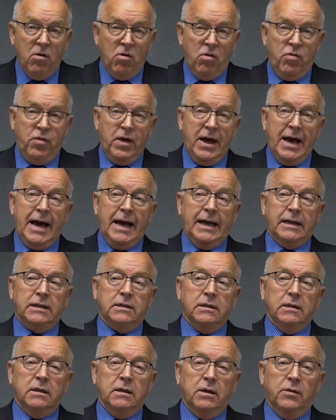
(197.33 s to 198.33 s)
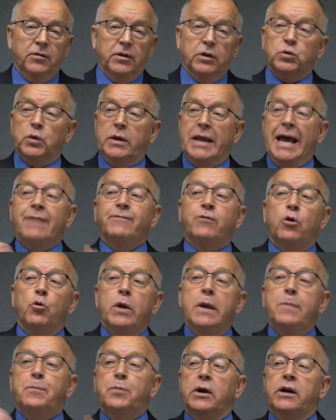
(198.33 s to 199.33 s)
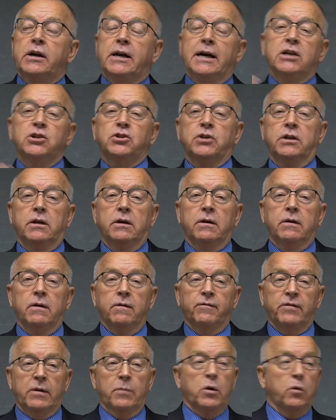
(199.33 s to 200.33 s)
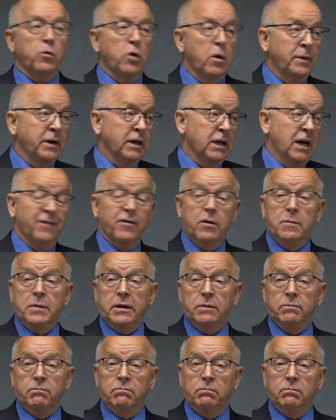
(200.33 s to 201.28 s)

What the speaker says: that this would have a repercussion from the Roman government.